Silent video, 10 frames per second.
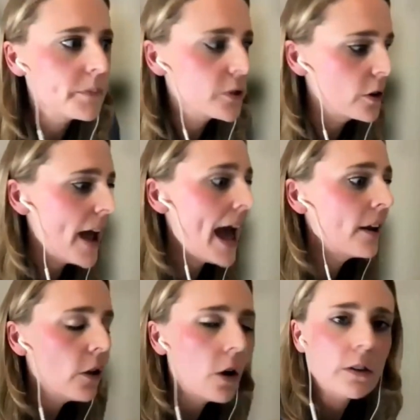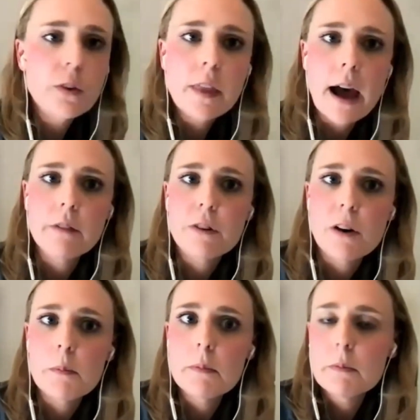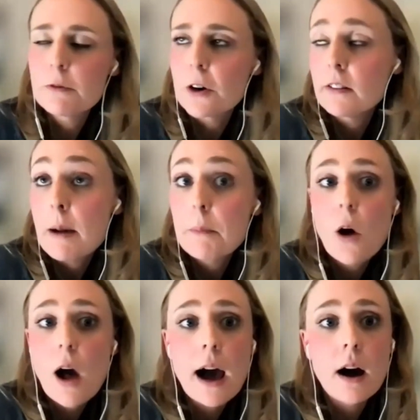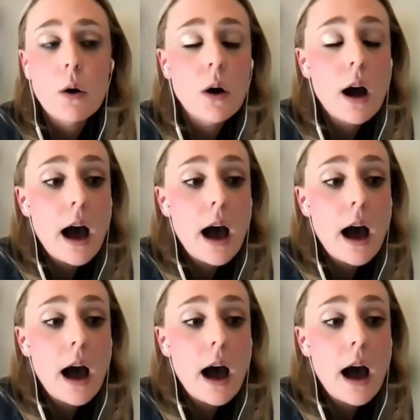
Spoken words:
sort of analogs for that from, for example, how